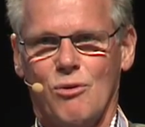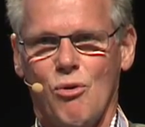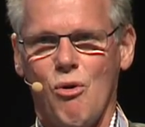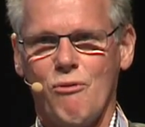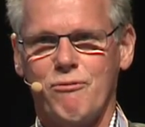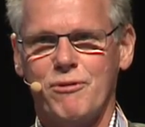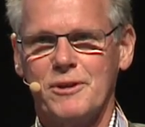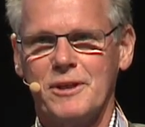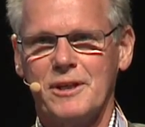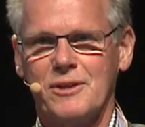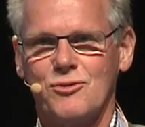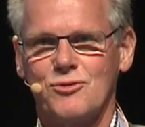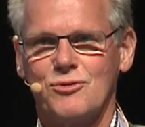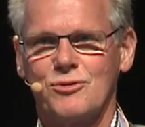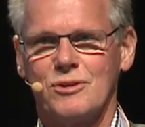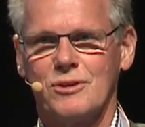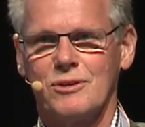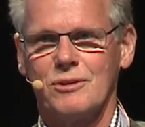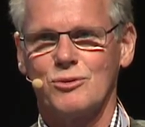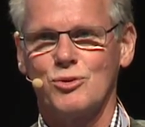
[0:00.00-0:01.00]
often
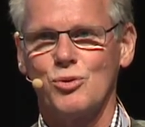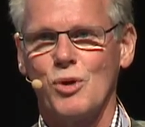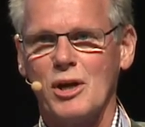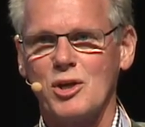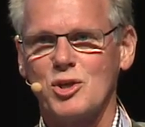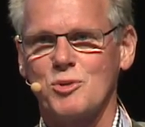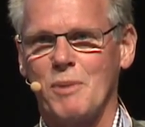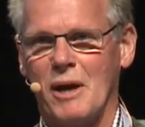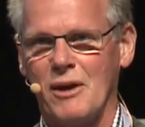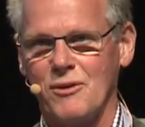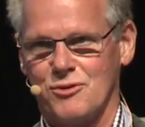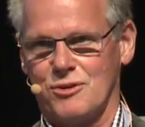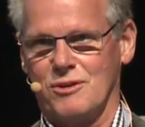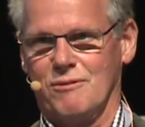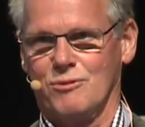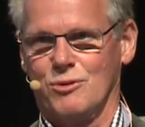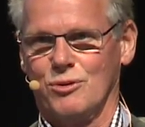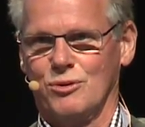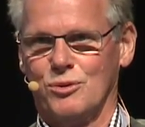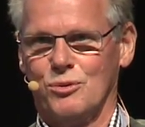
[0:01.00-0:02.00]
it's uh, too
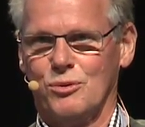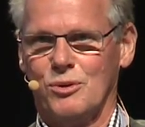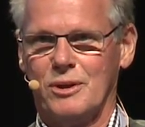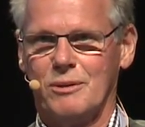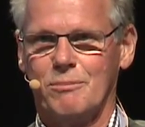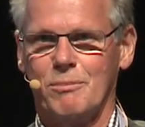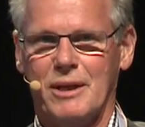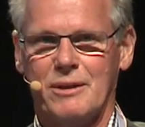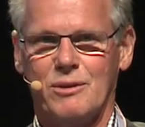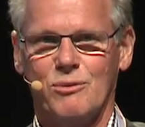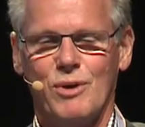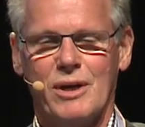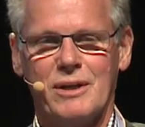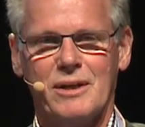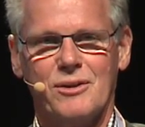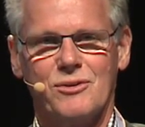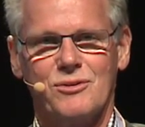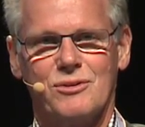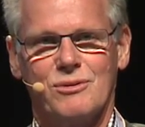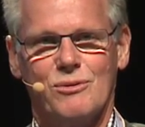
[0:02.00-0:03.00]
expensive to do it, but when
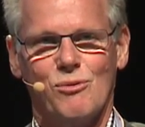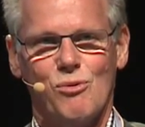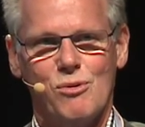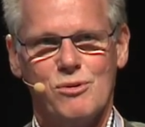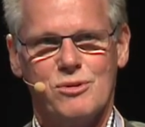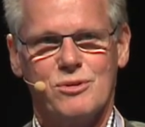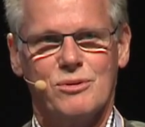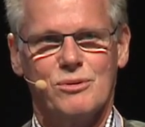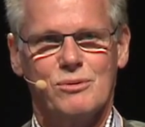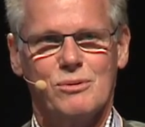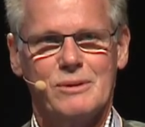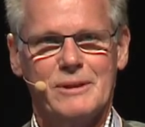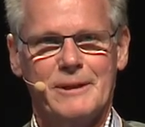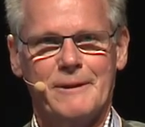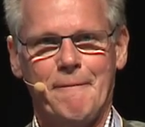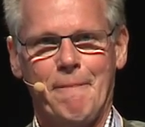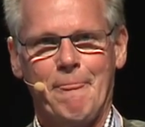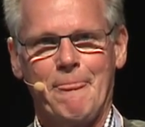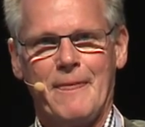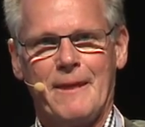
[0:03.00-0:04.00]
it's also
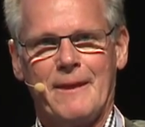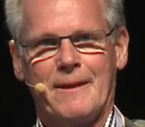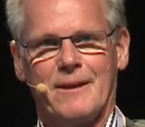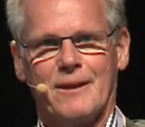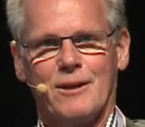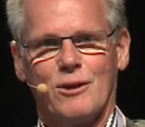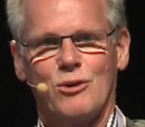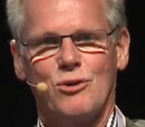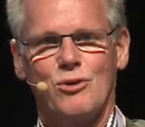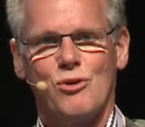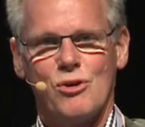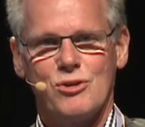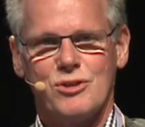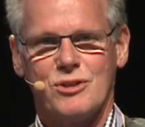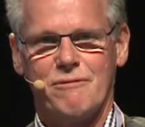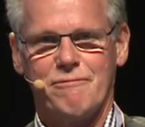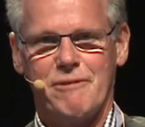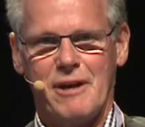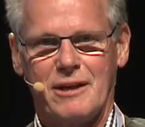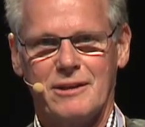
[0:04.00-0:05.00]
uh,
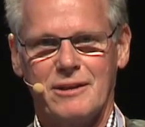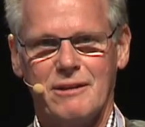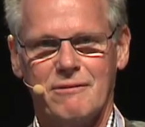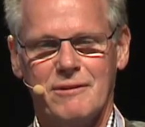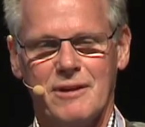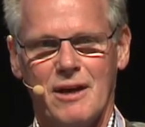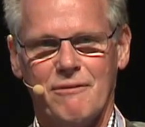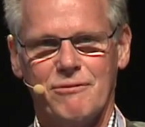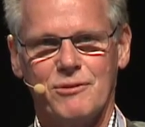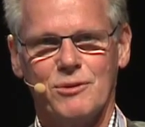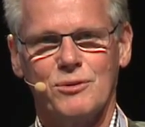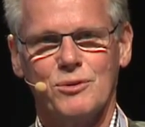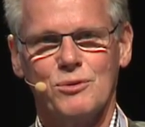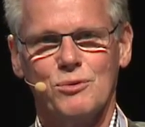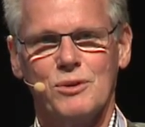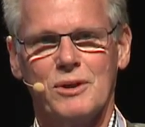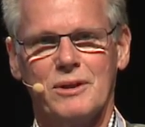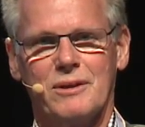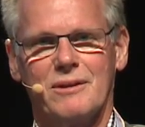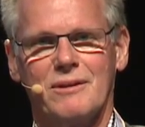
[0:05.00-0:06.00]
cost effective enough to
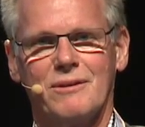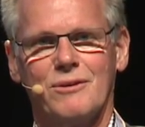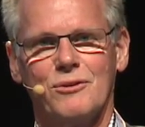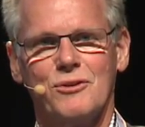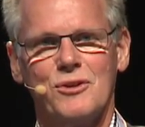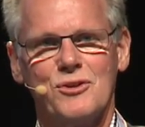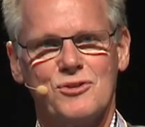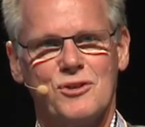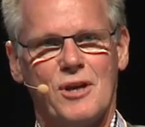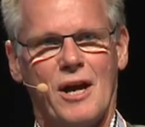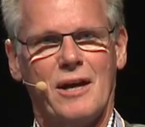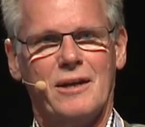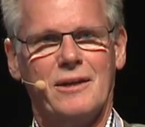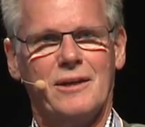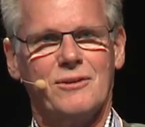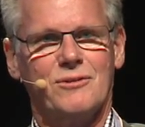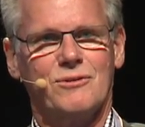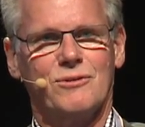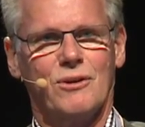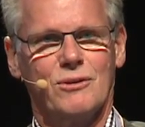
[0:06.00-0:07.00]
do it, the design
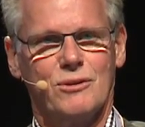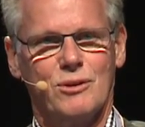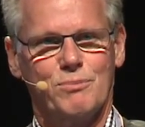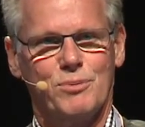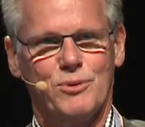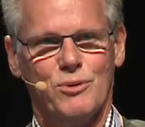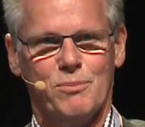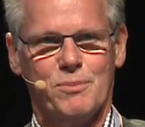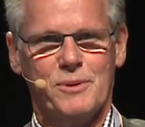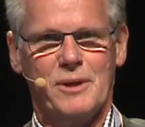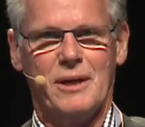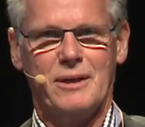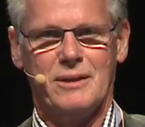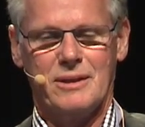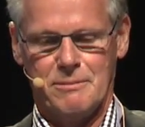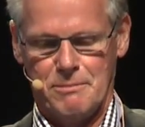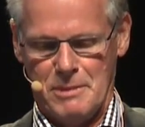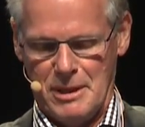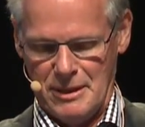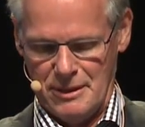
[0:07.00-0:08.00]
is not
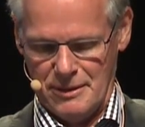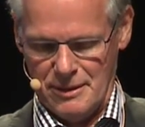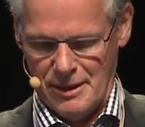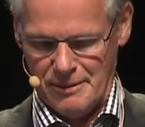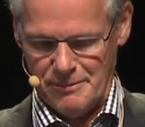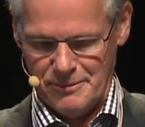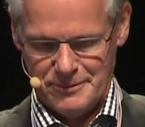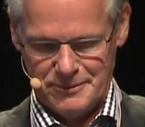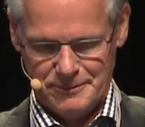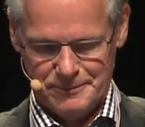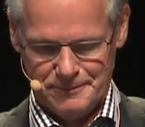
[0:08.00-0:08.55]
appropriate in many times.